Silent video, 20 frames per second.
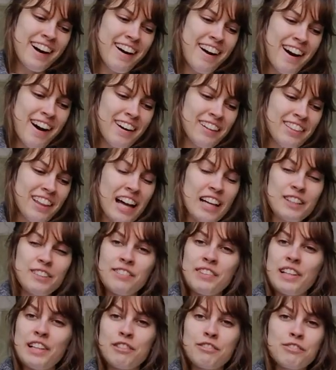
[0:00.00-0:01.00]

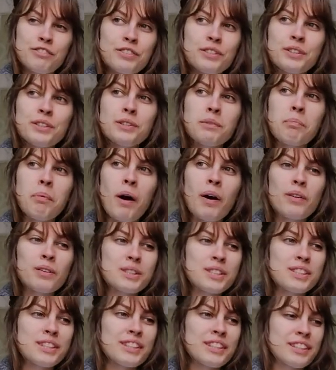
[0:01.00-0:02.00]
Latvian food
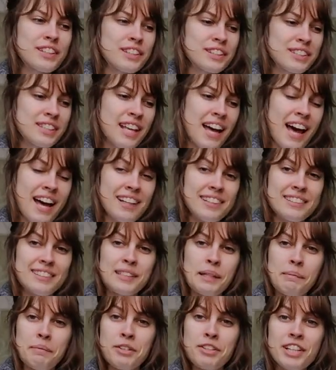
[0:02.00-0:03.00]
posters and
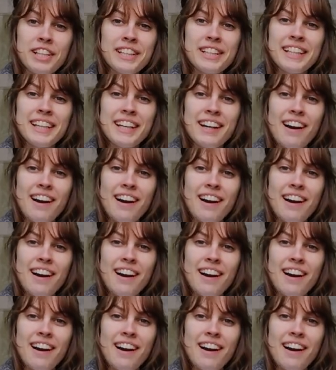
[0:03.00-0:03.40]
some greeting